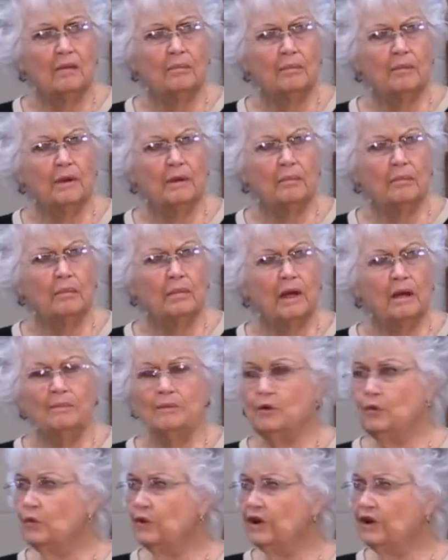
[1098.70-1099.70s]
but
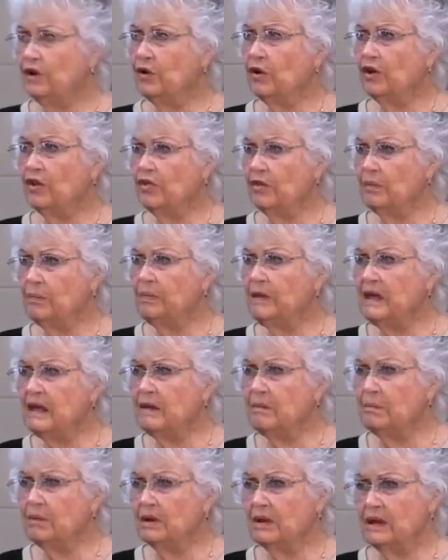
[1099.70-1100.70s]
Mama, what are all the
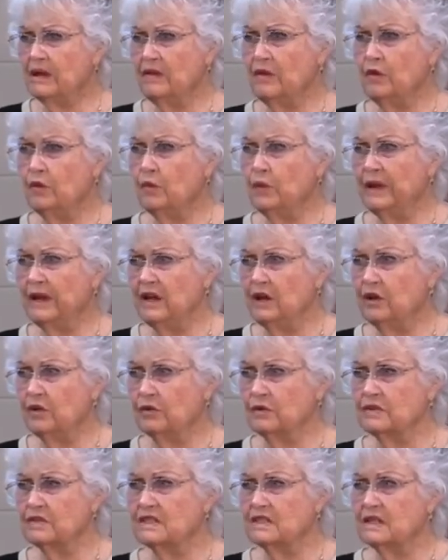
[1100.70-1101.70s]
people in the
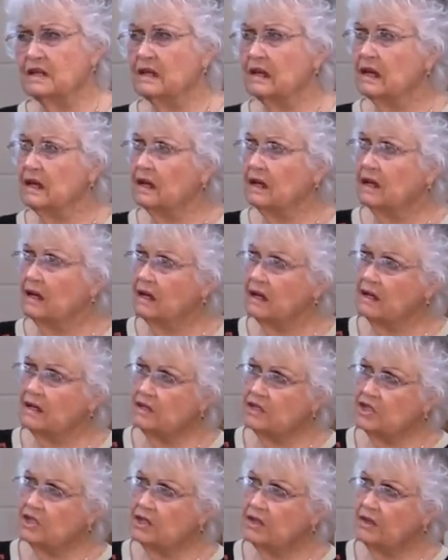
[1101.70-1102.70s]
windows?
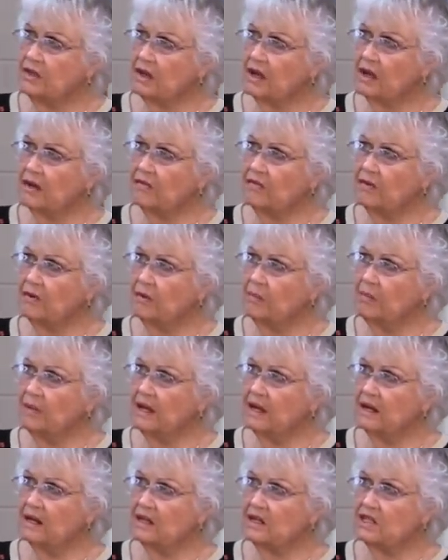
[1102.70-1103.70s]
And she thought for a
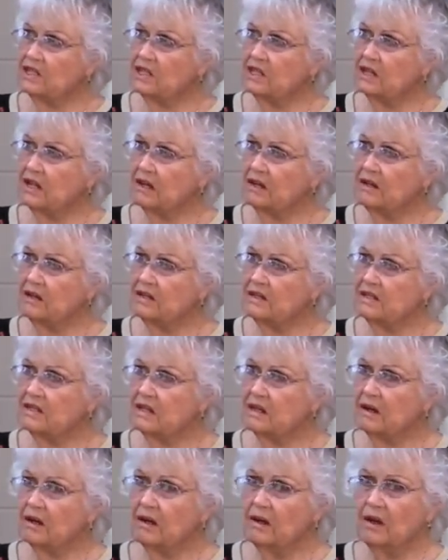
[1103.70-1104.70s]
minute. She looked and
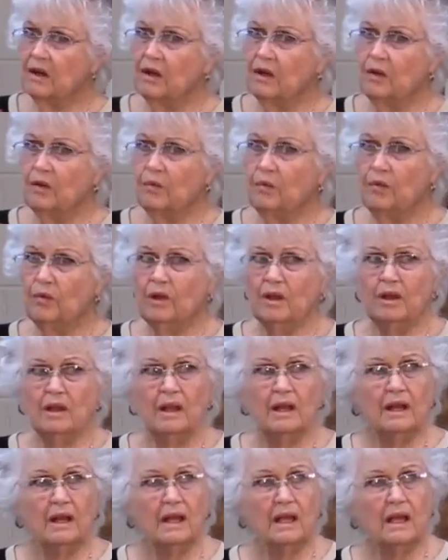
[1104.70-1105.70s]
said, well,
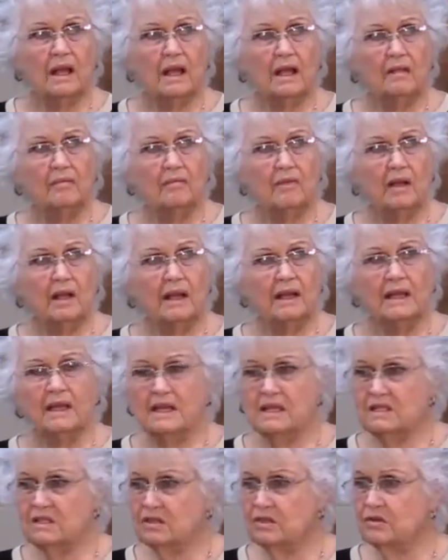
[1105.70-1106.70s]
honey, I
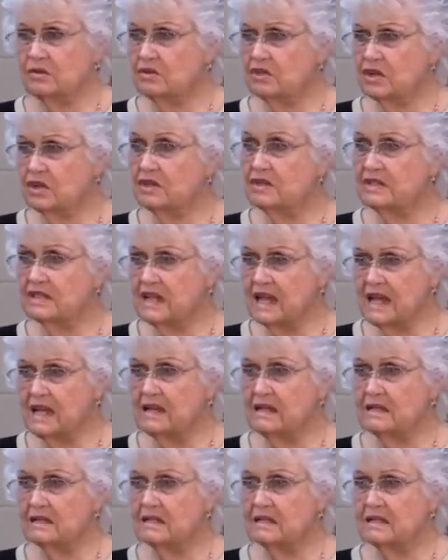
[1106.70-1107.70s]
guess those are
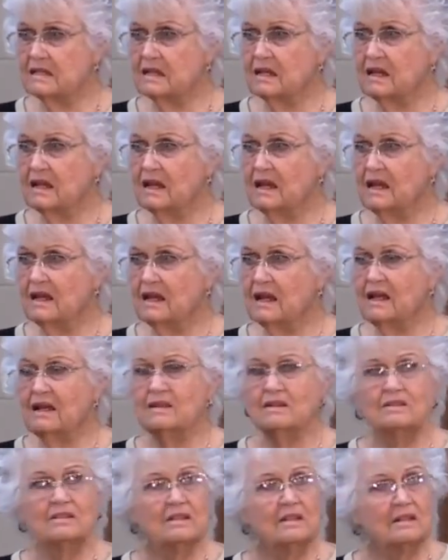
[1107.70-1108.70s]
saints.
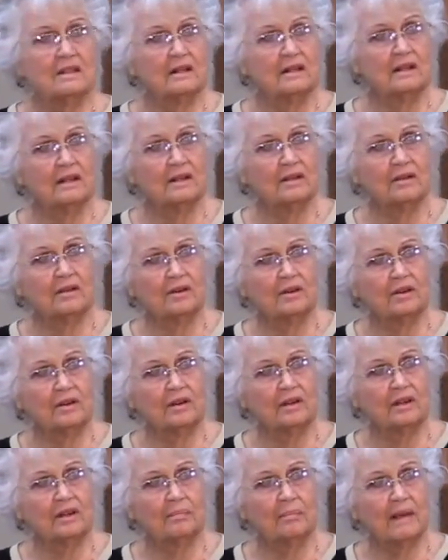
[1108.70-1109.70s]
And the little girl
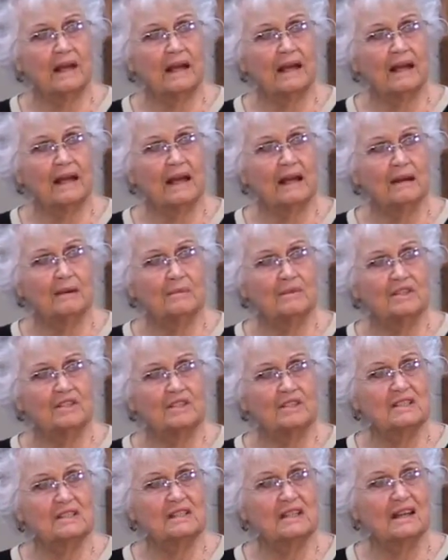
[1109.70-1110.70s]
looked back at him and
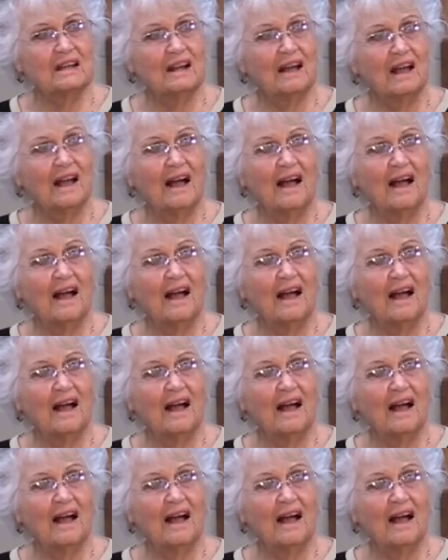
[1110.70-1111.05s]
she said,